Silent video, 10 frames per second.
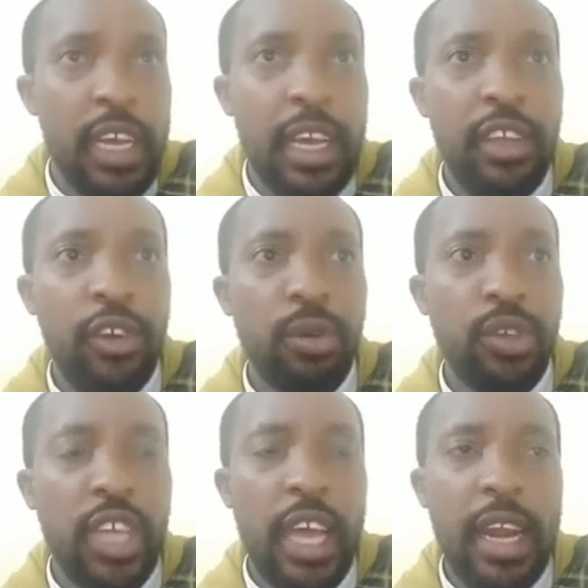you know,
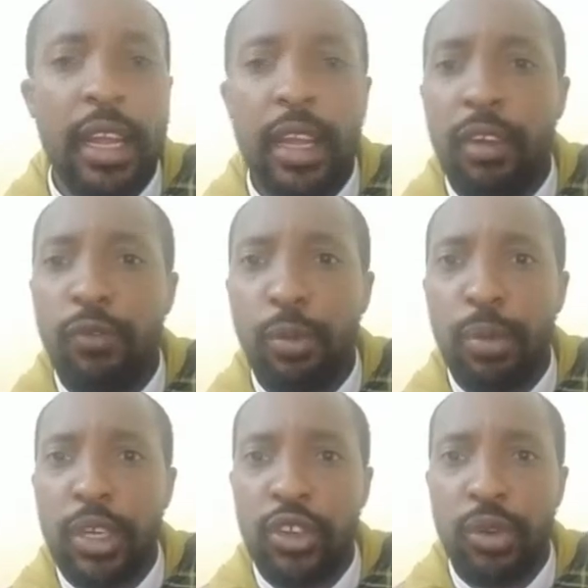sharing
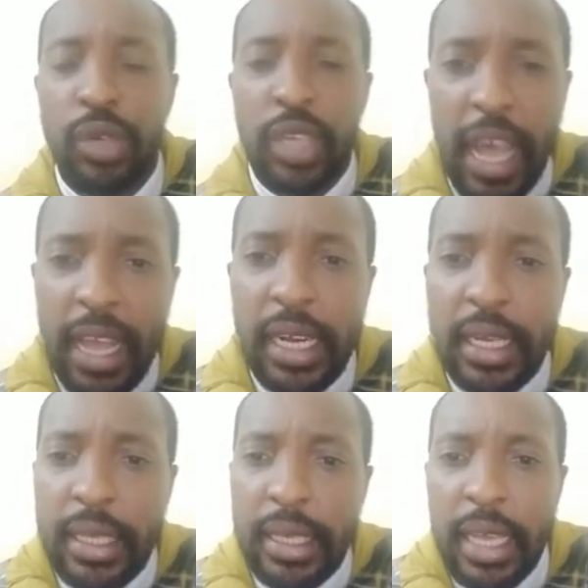information,
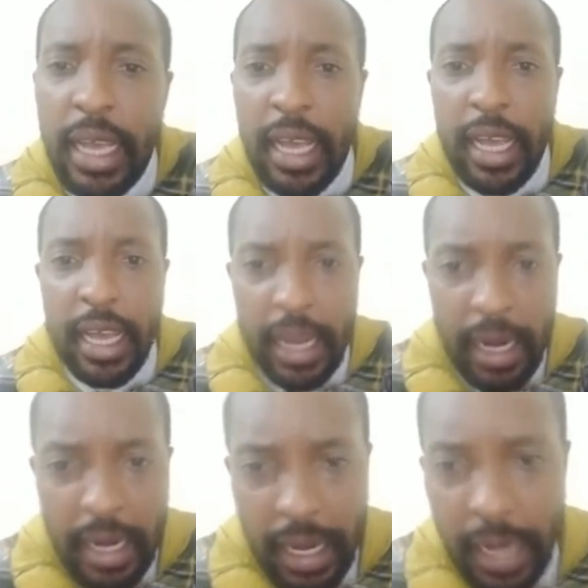guidance,
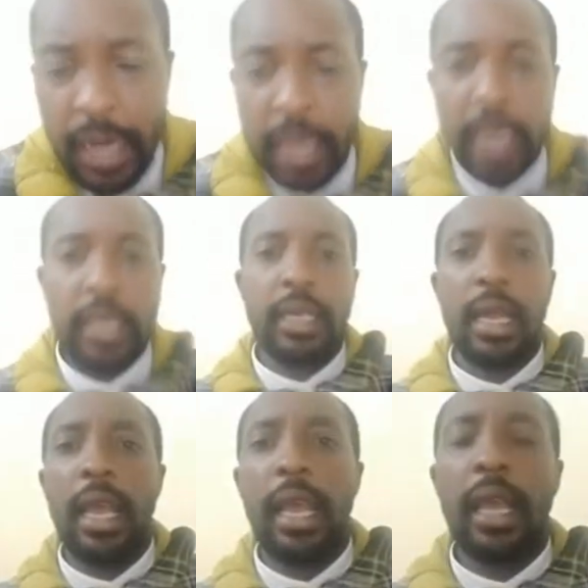and
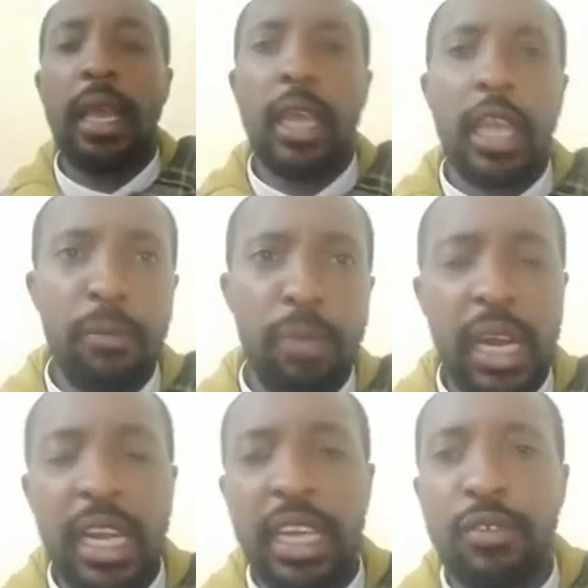saying he
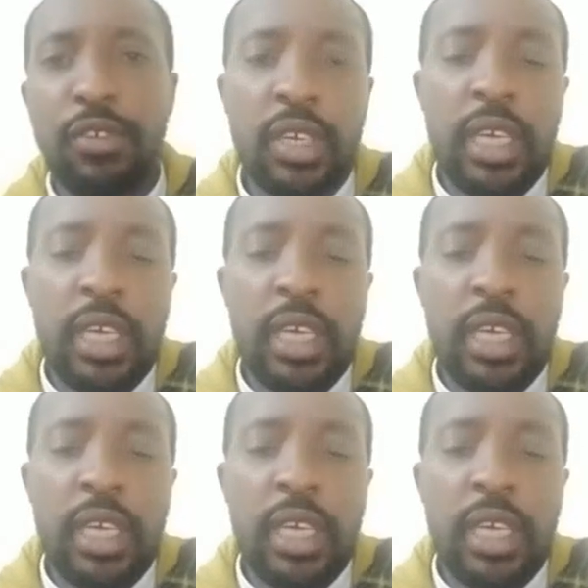believes